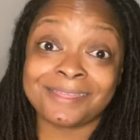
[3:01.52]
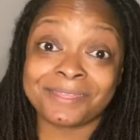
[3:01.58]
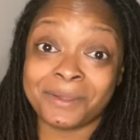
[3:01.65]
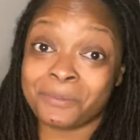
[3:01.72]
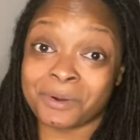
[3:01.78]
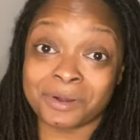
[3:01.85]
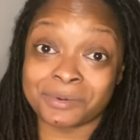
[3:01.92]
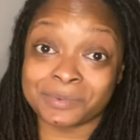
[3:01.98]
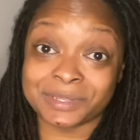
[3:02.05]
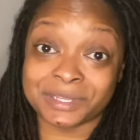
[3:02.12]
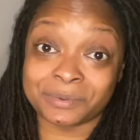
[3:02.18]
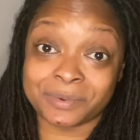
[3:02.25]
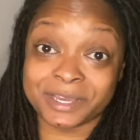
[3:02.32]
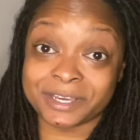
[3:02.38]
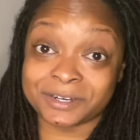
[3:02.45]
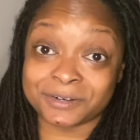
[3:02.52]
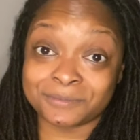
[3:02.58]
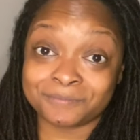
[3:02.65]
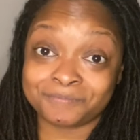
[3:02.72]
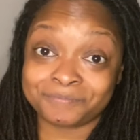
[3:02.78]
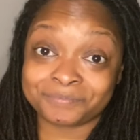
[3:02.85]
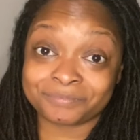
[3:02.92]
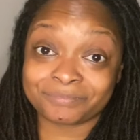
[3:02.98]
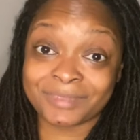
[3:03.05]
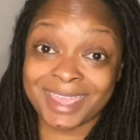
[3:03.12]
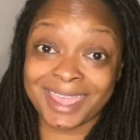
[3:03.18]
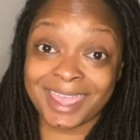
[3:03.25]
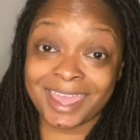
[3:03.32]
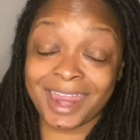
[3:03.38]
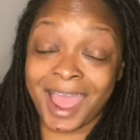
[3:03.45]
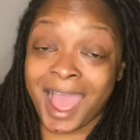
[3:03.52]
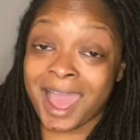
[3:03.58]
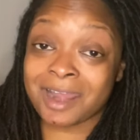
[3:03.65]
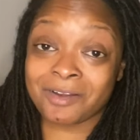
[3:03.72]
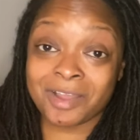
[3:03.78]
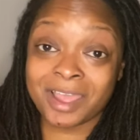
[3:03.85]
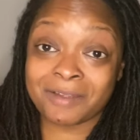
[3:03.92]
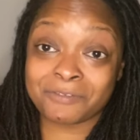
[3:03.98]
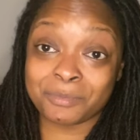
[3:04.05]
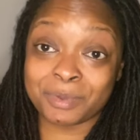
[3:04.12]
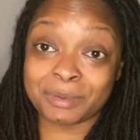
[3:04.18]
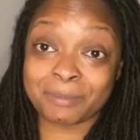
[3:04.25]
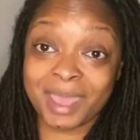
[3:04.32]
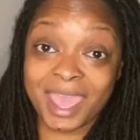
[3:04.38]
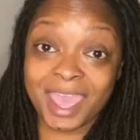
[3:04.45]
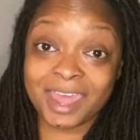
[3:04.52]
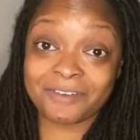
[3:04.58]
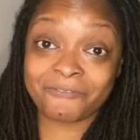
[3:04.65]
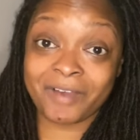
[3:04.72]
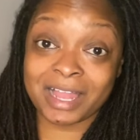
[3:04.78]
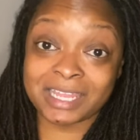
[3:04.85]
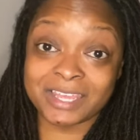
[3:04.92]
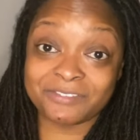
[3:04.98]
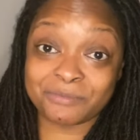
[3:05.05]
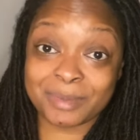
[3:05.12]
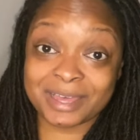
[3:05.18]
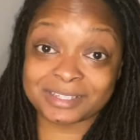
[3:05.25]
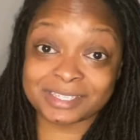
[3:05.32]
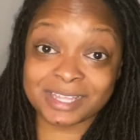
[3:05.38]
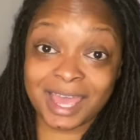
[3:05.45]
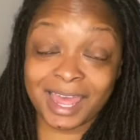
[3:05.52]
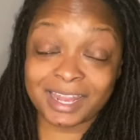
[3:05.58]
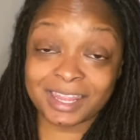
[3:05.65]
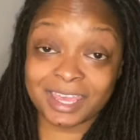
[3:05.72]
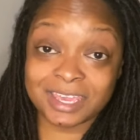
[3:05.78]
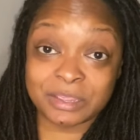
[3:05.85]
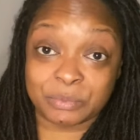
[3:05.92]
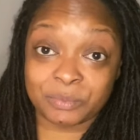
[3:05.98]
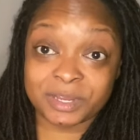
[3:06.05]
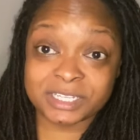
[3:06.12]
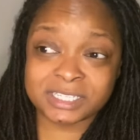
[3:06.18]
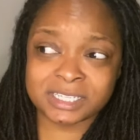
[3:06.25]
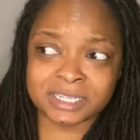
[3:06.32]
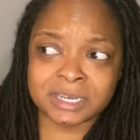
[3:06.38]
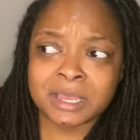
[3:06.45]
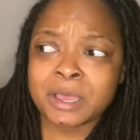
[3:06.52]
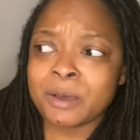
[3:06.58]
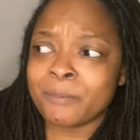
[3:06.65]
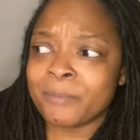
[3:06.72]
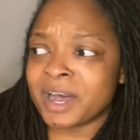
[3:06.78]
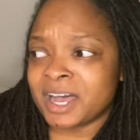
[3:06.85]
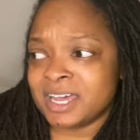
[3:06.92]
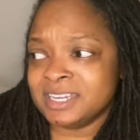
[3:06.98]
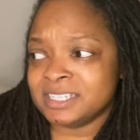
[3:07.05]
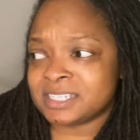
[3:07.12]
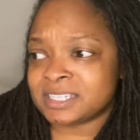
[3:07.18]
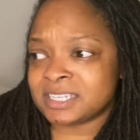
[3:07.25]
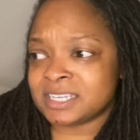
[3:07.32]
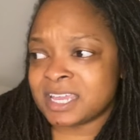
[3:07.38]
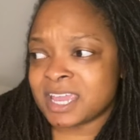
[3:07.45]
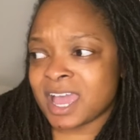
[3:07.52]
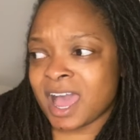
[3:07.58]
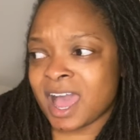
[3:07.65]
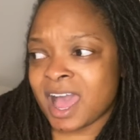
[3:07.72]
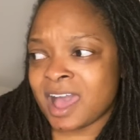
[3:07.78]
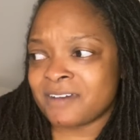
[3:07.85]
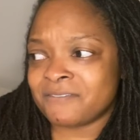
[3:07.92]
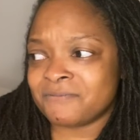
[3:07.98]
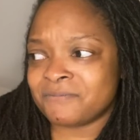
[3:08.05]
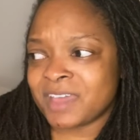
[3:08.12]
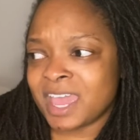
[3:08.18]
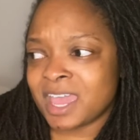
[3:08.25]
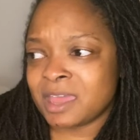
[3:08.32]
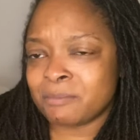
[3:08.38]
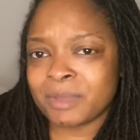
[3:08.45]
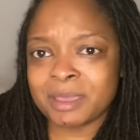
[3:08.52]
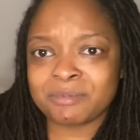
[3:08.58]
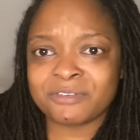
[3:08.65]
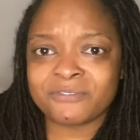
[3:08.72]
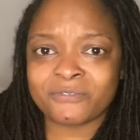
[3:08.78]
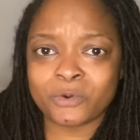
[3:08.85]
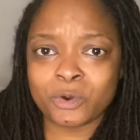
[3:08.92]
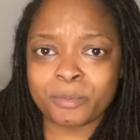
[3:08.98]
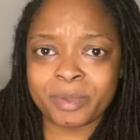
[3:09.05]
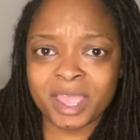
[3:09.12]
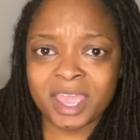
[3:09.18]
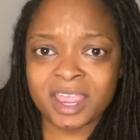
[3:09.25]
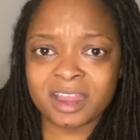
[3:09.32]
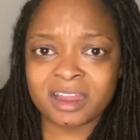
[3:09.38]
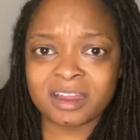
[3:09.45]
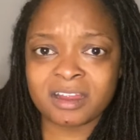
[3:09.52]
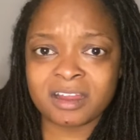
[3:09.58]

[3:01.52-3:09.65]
work really well. And I don't have to be mad if I leave them outside and they get rusted. But honestly, I've had maybe 4 pair